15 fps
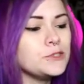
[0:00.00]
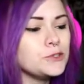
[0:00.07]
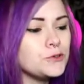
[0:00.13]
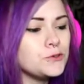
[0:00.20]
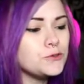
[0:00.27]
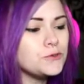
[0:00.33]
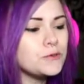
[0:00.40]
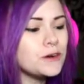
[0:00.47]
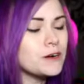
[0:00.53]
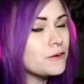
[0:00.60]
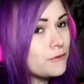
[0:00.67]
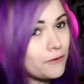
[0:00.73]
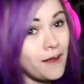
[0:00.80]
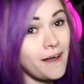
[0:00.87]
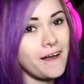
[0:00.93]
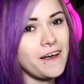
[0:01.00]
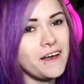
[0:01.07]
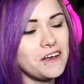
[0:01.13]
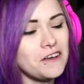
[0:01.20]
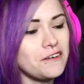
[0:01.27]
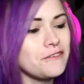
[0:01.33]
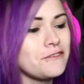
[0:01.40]
to
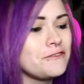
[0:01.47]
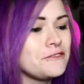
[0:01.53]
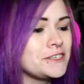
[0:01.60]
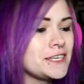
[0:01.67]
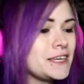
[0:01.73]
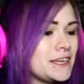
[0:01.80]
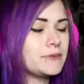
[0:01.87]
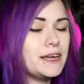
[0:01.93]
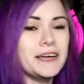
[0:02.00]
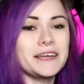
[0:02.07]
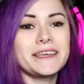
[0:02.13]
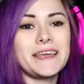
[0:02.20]
Raft, a